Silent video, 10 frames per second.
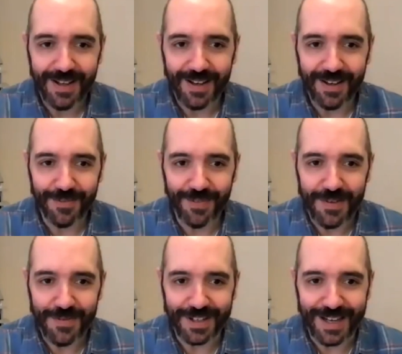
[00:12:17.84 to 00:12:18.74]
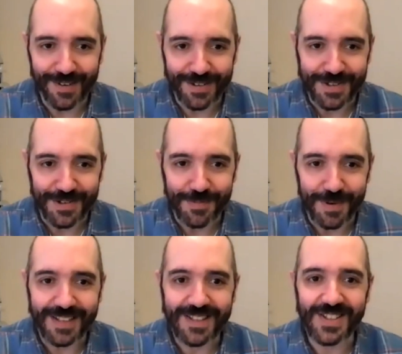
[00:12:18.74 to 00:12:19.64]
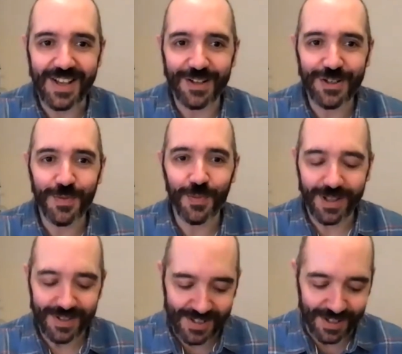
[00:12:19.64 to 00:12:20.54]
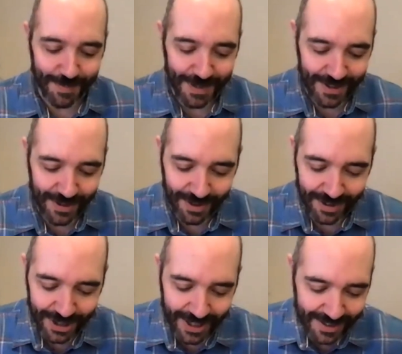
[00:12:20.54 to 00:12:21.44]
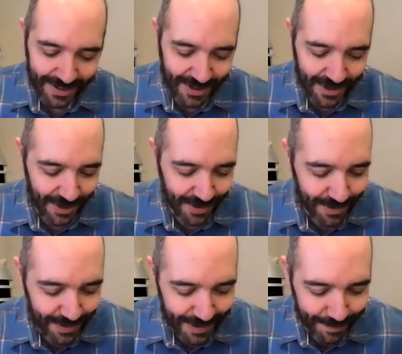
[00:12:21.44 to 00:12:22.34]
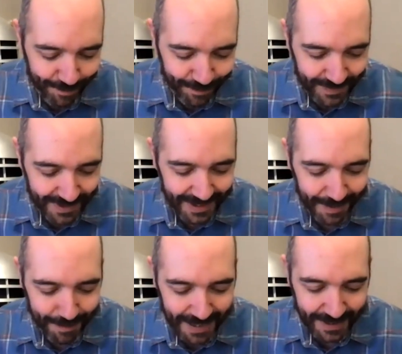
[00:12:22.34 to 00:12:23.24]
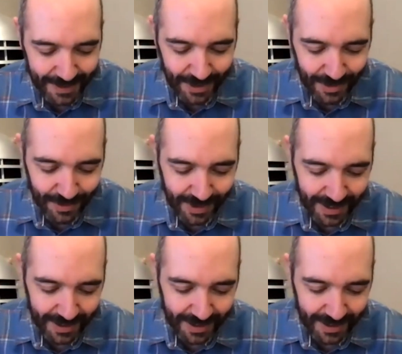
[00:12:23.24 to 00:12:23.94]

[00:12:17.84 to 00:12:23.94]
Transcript: a favourite character of mine, Sergeant Wilson, because you've got a chance to come back and do